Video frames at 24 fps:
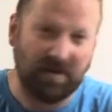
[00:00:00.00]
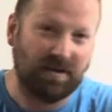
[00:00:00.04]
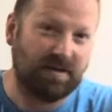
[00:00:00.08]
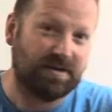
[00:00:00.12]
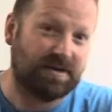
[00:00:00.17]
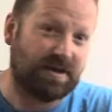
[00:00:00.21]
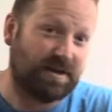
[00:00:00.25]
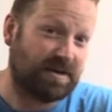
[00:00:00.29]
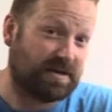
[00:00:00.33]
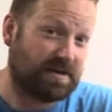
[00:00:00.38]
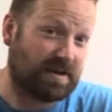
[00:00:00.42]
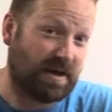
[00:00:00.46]

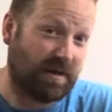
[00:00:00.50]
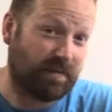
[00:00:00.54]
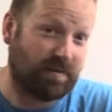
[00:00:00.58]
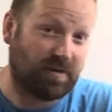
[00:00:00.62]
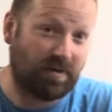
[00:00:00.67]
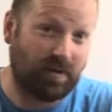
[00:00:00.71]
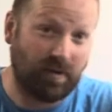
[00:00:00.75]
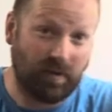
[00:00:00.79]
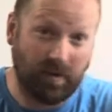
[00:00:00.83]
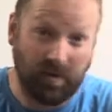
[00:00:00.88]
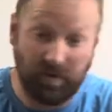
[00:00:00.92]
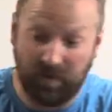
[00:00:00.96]
Says top
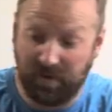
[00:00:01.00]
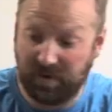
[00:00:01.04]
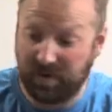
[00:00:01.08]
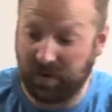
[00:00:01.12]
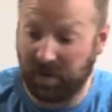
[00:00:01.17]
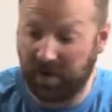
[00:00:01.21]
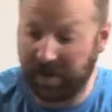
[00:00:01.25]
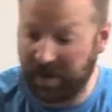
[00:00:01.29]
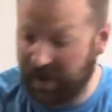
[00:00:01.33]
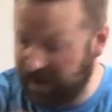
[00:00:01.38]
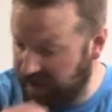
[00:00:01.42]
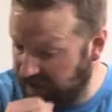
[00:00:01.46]

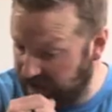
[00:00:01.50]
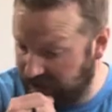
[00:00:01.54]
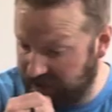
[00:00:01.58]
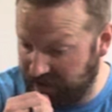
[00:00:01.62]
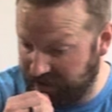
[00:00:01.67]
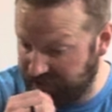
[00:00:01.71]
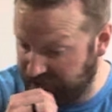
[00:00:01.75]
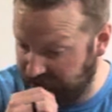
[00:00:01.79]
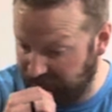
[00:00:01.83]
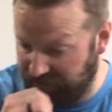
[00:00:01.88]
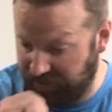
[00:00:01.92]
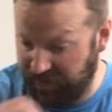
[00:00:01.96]
20
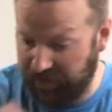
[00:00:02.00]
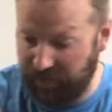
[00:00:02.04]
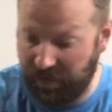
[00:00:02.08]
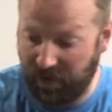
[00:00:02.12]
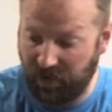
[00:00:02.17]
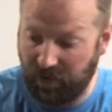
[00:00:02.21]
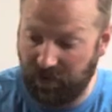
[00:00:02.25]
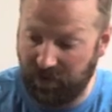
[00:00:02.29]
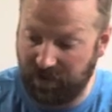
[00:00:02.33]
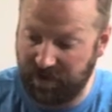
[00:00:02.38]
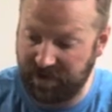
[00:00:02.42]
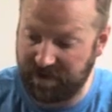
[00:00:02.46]
country
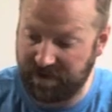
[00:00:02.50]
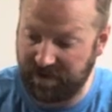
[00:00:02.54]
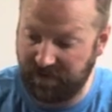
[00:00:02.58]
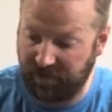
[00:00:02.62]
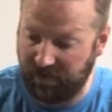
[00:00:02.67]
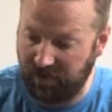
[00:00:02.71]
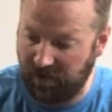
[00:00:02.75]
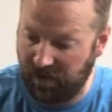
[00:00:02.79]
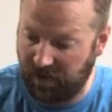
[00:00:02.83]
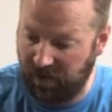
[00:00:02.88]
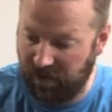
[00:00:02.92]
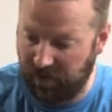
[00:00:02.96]
female artists
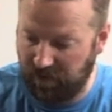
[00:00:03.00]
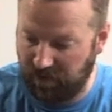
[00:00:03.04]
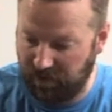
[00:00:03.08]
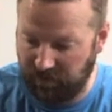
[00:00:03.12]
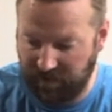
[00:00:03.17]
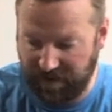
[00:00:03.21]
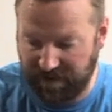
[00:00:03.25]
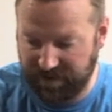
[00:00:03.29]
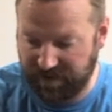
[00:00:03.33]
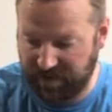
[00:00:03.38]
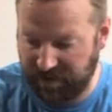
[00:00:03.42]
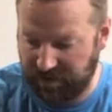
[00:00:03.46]

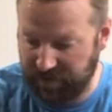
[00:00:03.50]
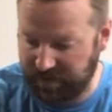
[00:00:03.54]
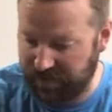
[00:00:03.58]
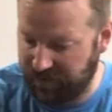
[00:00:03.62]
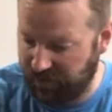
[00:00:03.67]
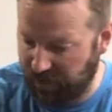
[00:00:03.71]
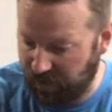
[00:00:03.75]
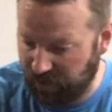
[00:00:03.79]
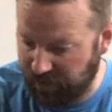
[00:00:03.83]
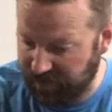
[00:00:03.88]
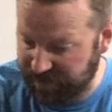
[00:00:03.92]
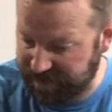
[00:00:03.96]
like singers of
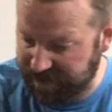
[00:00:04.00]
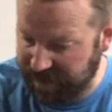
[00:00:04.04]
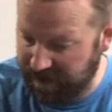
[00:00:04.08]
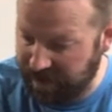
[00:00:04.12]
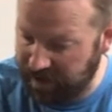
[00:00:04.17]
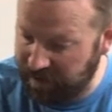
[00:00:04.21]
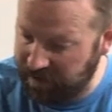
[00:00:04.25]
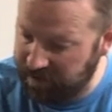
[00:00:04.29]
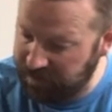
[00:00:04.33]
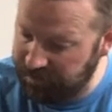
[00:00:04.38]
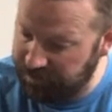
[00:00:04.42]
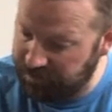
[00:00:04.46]
all
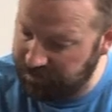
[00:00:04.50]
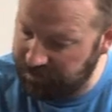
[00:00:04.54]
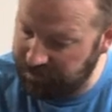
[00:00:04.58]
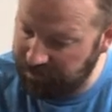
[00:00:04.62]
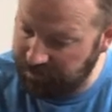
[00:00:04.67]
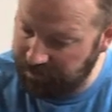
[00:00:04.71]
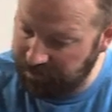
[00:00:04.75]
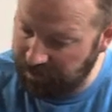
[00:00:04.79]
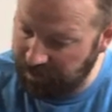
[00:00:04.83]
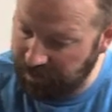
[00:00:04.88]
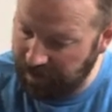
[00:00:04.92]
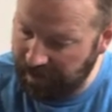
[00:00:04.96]
time.
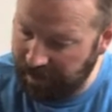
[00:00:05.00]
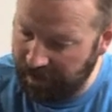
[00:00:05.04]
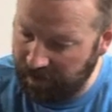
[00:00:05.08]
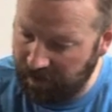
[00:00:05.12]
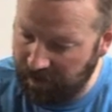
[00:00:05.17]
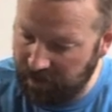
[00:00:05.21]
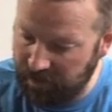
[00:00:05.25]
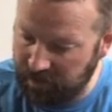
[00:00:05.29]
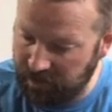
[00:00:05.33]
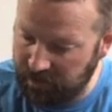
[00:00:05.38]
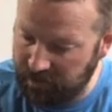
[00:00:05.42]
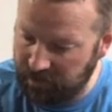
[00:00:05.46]

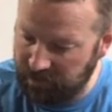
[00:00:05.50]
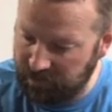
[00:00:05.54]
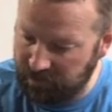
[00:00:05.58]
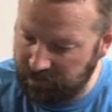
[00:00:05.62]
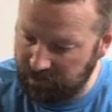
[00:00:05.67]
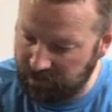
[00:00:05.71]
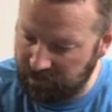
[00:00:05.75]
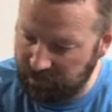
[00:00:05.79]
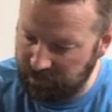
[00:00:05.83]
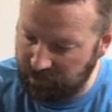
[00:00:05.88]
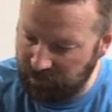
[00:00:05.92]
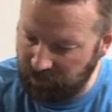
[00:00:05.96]

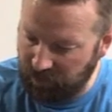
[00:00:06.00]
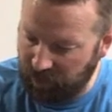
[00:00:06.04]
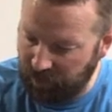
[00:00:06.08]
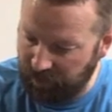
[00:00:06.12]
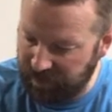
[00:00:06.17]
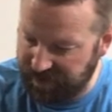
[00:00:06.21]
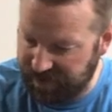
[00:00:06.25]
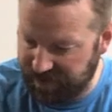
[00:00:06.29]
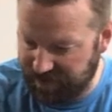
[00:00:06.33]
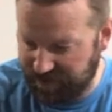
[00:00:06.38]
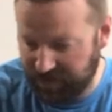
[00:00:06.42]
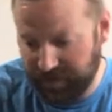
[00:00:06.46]
When
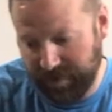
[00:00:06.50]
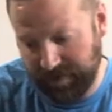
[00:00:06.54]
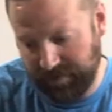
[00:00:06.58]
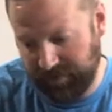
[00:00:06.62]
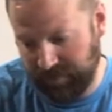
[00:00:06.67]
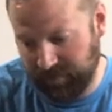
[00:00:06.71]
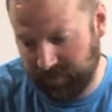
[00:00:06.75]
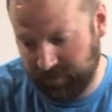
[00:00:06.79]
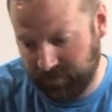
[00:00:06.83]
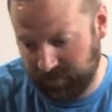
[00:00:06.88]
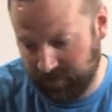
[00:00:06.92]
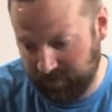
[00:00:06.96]
was this
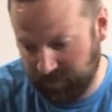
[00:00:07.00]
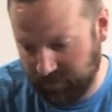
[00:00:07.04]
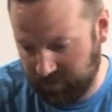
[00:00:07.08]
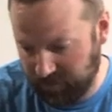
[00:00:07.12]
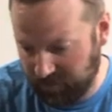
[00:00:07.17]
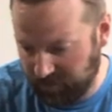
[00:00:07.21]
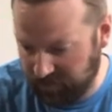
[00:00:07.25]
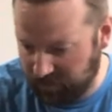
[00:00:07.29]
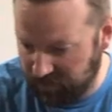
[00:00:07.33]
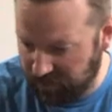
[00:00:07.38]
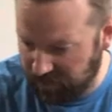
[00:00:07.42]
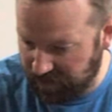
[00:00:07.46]
written?
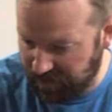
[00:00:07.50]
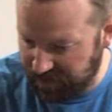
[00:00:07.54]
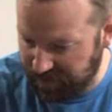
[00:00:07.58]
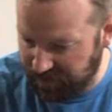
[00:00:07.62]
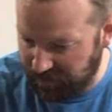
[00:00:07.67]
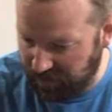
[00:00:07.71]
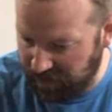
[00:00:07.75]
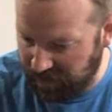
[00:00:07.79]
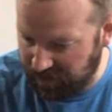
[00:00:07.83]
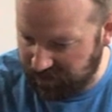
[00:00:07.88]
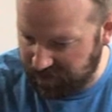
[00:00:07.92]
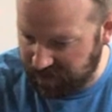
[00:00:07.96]
Because it
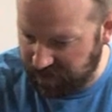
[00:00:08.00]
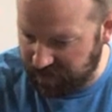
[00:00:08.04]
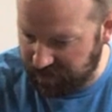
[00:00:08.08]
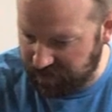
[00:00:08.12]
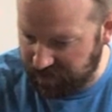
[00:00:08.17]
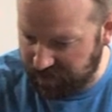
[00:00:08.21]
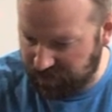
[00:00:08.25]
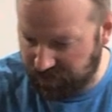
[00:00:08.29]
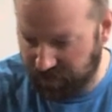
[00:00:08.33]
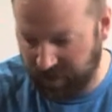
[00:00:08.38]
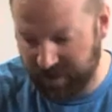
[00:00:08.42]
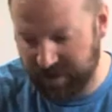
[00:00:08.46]
may have
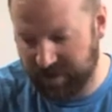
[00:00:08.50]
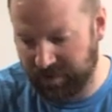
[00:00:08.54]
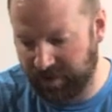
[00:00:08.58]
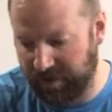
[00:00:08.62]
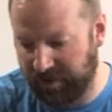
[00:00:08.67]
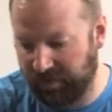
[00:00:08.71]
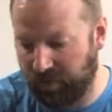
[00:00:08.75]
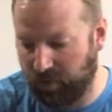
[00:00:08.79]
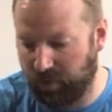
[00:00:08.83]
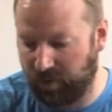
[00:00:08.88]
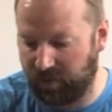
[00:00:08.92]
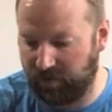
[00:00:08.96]
changed.
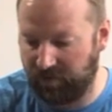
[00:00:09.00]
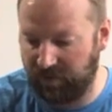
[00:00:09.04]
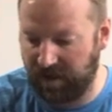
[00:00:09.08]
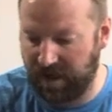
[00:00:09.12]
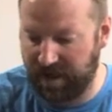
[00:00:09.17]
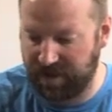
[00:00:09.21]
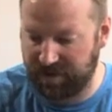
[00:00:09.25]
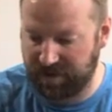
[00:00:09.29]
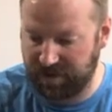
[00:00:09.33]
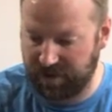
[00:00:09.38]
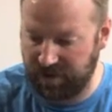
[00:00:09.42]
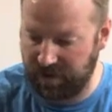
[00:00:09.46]
2024 of
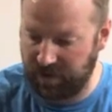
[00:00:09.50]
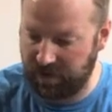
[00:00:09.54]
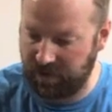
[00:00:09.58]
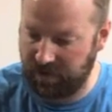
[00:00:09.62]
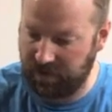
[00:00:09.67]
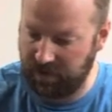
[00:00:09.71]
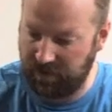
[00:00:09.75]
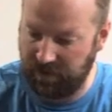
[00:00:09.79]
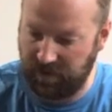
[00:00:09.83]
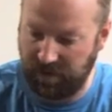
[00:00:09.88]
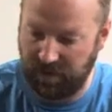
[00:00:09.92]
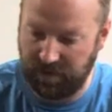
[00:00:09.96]
last year
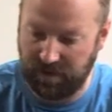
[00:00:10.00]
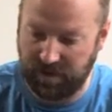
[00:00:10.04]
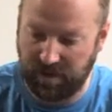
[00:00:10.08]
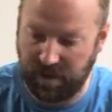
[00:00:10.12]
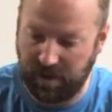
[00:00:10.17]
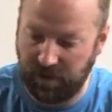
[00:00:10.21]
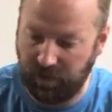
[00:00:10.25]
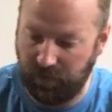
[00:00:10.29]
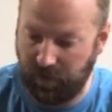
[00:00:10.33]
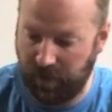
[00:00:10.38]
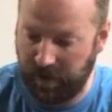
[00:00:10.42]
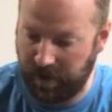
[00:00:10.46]
in
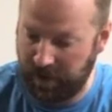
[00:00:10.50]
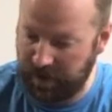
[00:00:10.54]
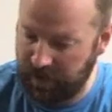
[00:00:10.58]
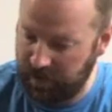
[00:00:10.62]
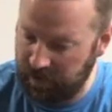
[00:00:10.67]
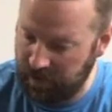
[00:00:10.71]
January.